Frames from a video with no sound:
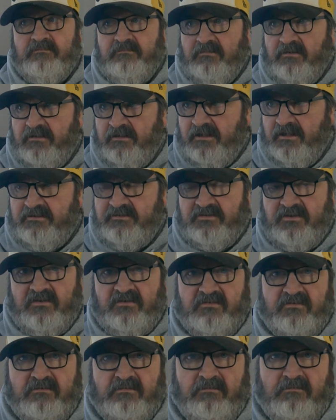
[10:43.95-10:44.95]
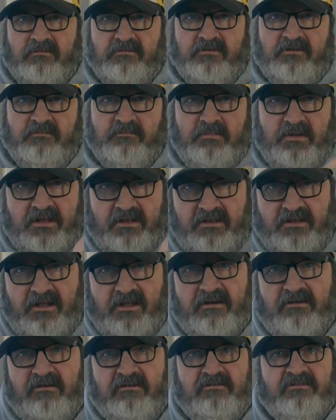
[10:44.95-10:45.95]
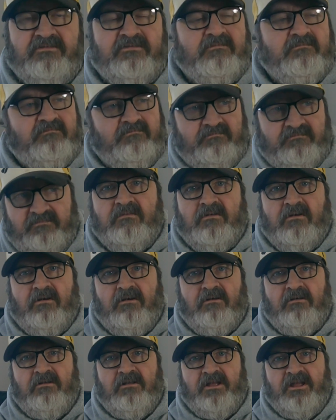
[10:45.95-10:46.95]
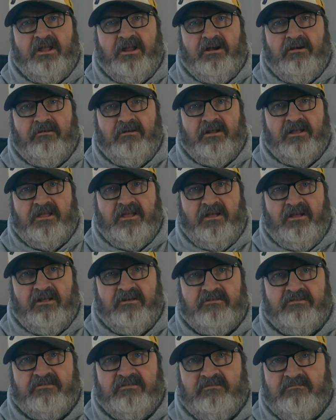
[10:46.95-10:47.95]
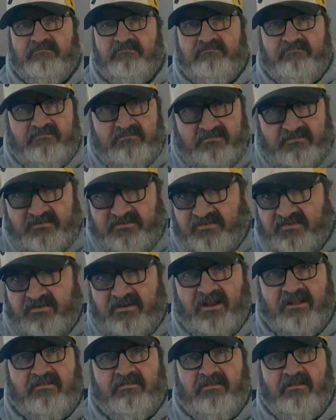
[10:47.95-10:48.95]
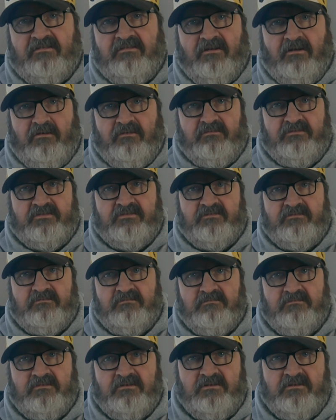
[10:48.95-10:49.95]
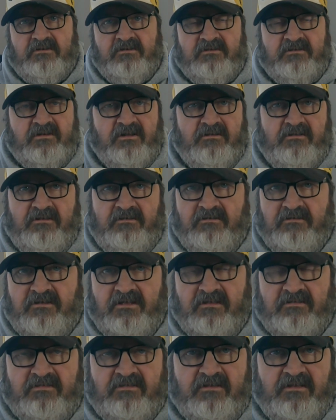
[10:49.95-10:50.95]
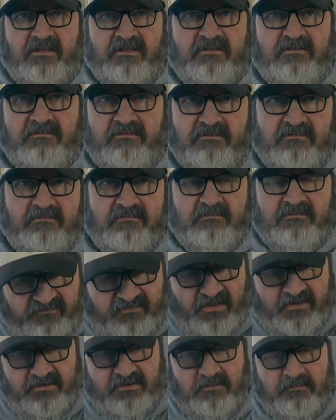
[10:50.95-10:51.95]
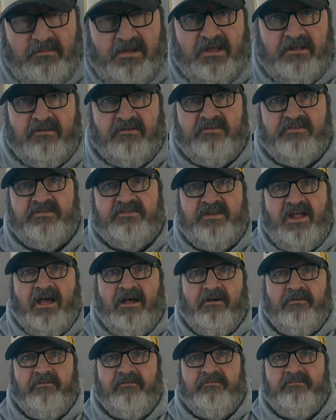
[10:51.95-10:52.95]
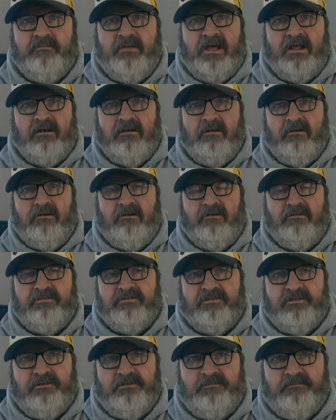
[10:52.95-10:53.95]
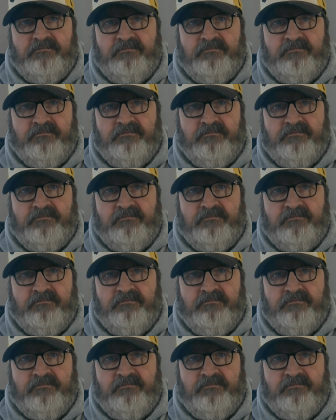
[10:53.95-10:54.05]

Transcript: Well, I just told you, beginners, early era kits. Stick to those till you get the fundamentals down of Metal Earth.